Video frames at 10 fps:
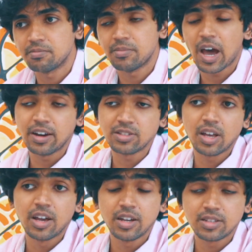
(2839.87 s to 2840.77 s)
Man,
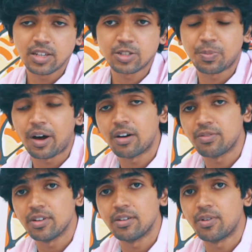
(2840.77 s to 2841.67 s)
it's
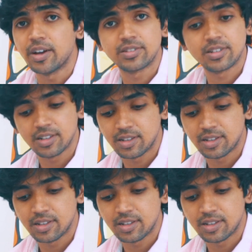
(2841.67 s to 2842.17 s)
powerful advice.